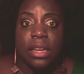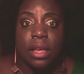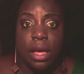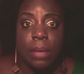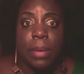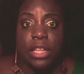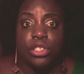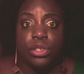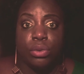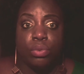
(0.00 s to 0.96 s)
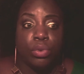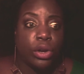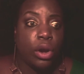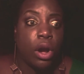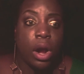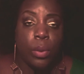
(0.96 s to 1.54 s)
to come at you
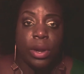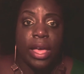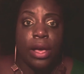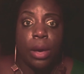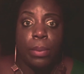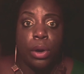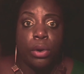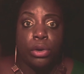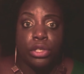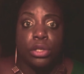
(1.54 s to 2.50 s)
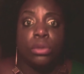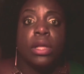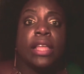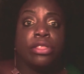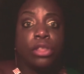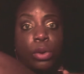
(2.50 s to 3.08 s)
real hard with an elbow or to
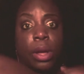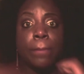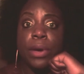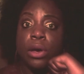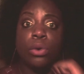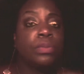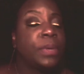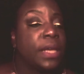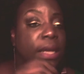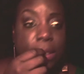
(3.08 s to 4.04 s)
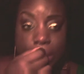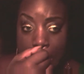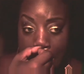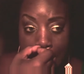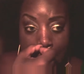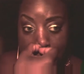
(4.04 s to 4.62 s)
like throw them bows, because
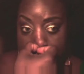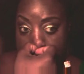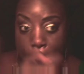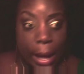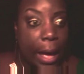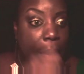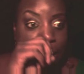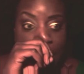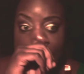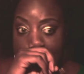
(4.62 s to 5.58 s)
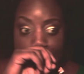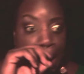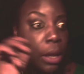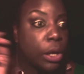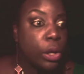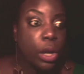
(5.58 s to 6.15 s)
you got, like,
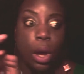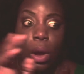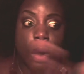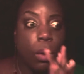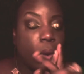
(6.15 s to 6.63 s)
you know,